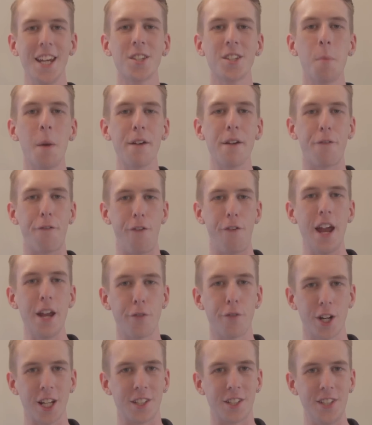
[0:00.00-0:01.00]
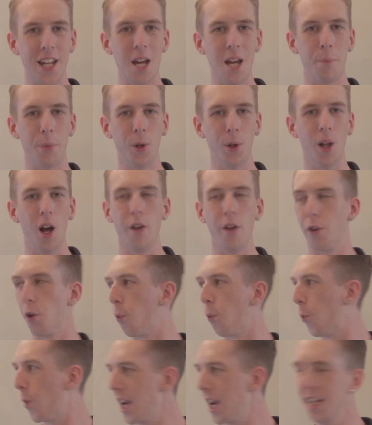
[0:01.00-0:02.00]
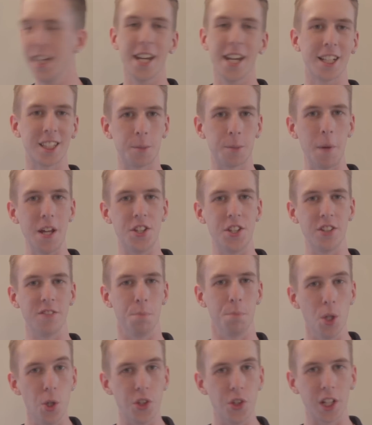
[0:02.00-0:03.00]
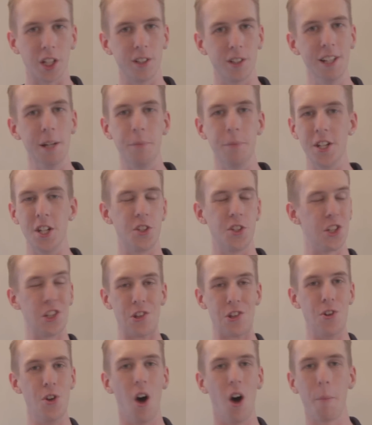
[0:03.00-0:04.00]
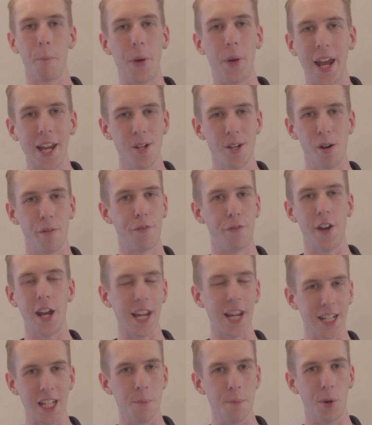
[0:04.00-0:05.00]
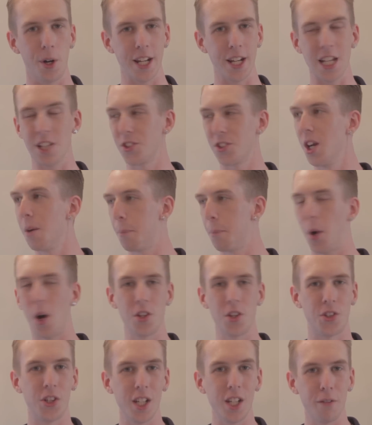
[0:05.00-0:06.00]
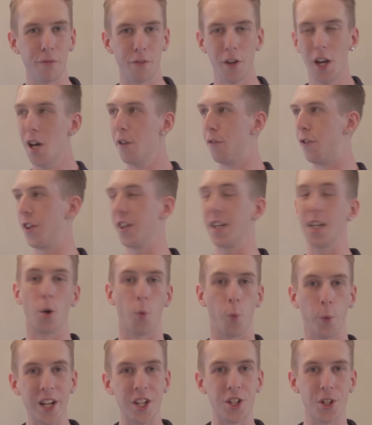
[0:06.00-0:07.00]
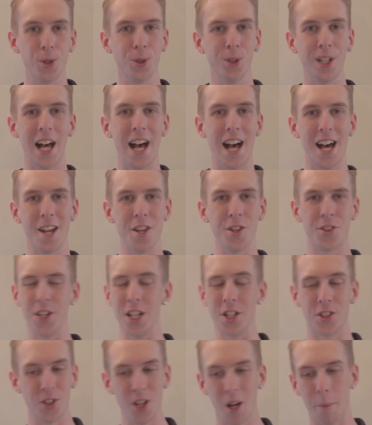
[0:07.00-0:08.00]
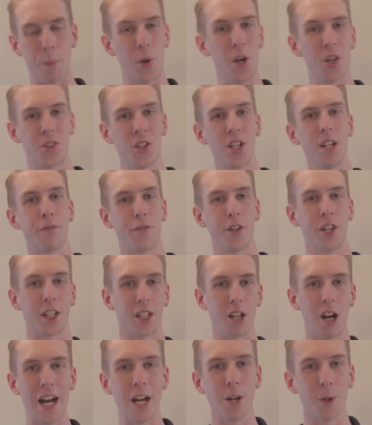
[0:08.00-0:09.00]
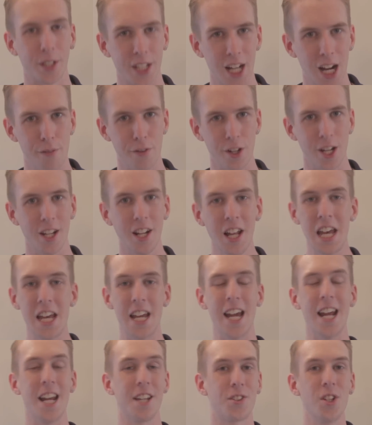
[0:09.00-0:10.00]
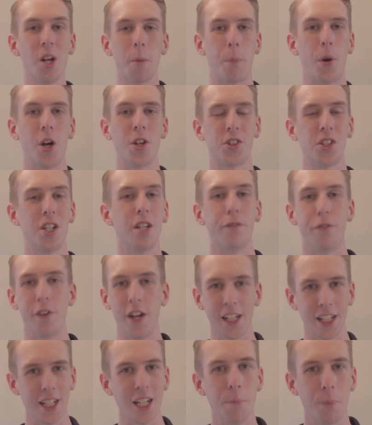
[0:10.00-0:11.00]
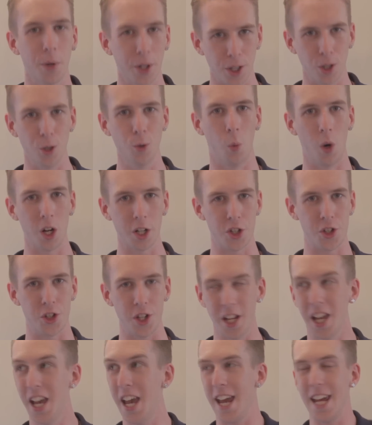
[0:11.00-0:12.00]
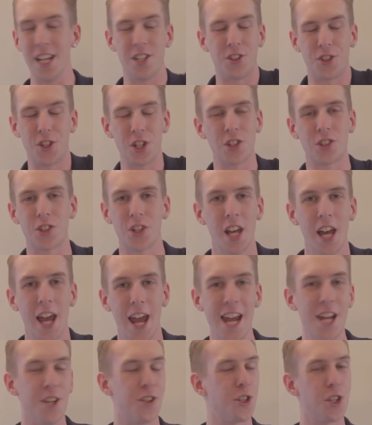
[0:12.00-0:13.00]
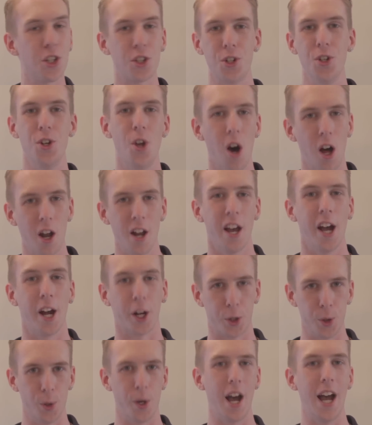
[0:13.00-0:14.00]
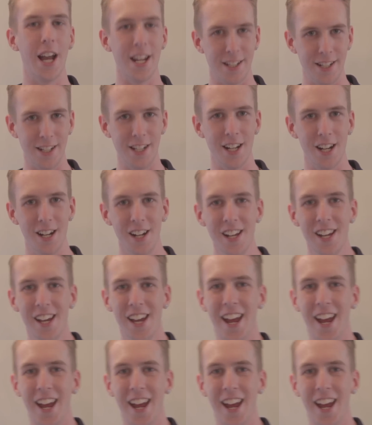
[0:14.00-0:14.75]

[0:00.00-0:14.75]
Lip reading: Here's my favorite example of a really expensive music clip that has just not paid off for anybody. It's not positive for the original artist, it's not positive for the guy who covered it, and it's not positive for anybody who watched it. It's just not a good idea.